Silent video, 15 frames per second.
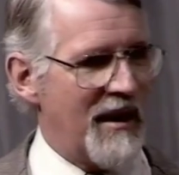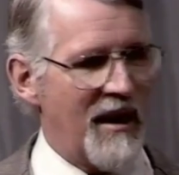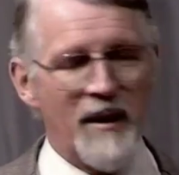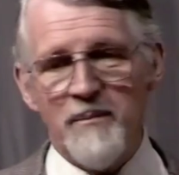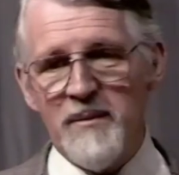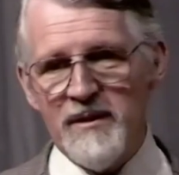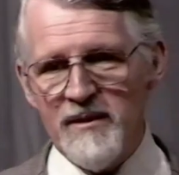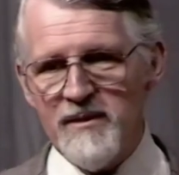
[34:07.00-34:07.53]

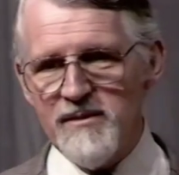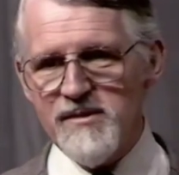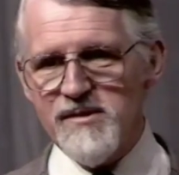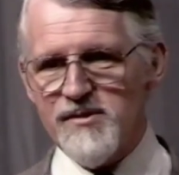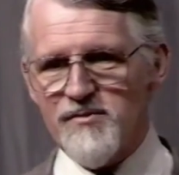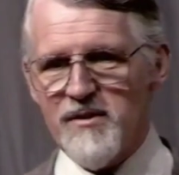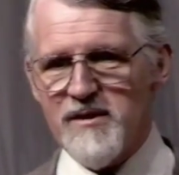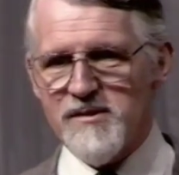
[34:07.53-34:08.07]
Arminians
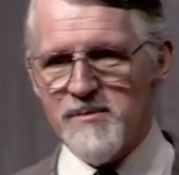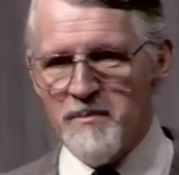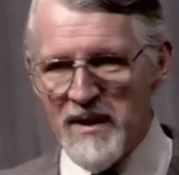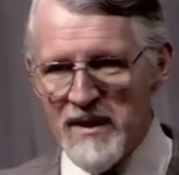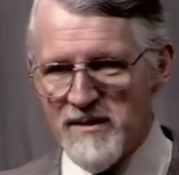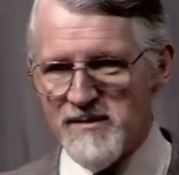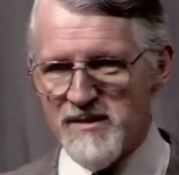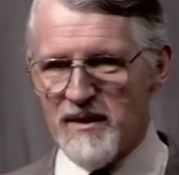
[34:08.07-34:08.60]
stress
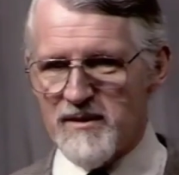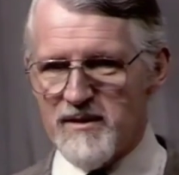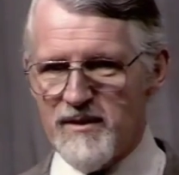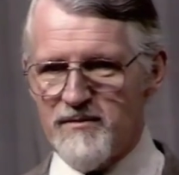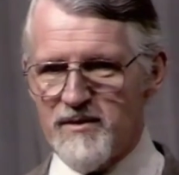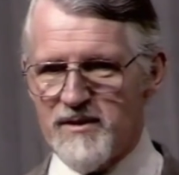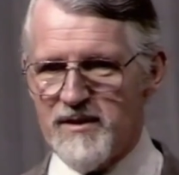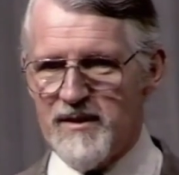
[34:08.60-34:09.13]
man's
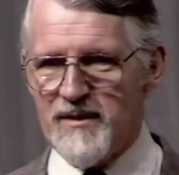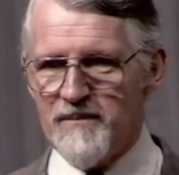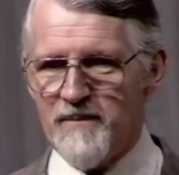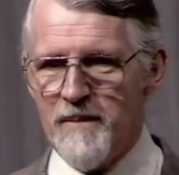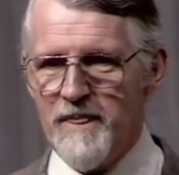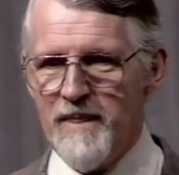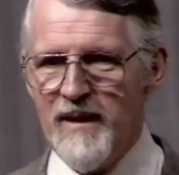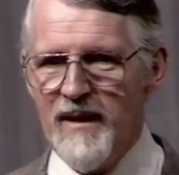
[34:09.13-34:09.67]
activity.
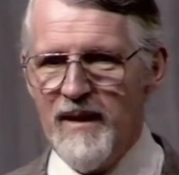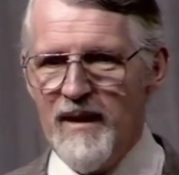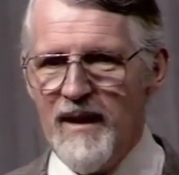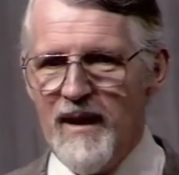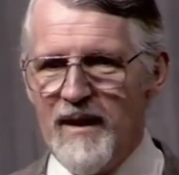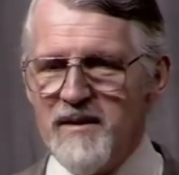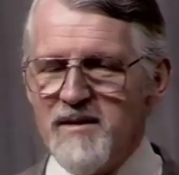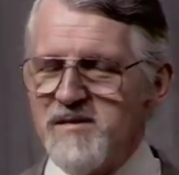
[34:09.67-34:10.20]

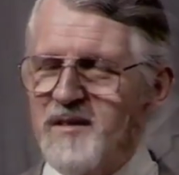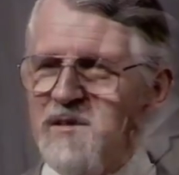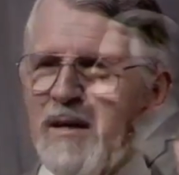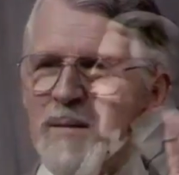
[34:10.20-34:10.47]
And he said,